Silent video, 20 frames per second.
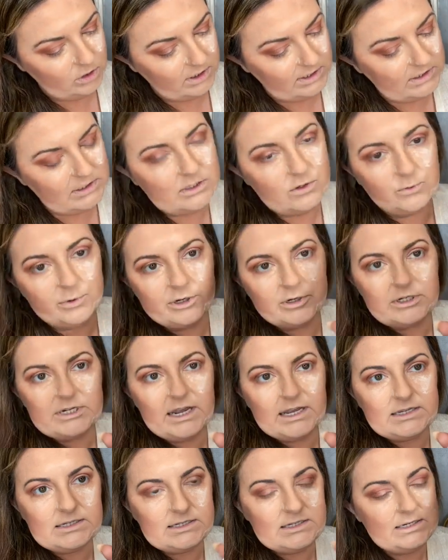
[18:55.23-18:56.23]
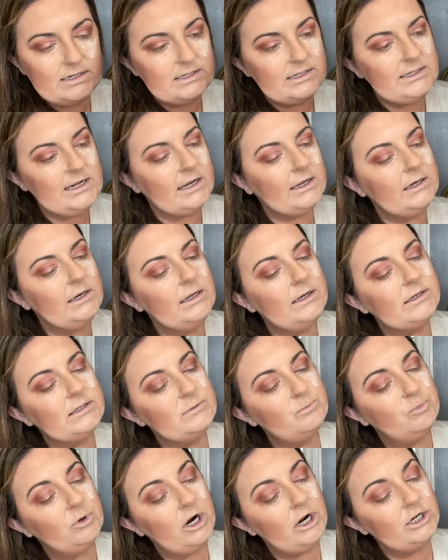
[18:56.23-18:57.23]
Is this a Real Techniques
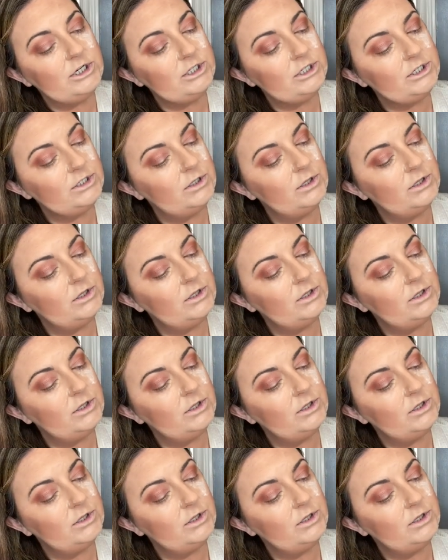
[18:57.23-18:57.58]
brush?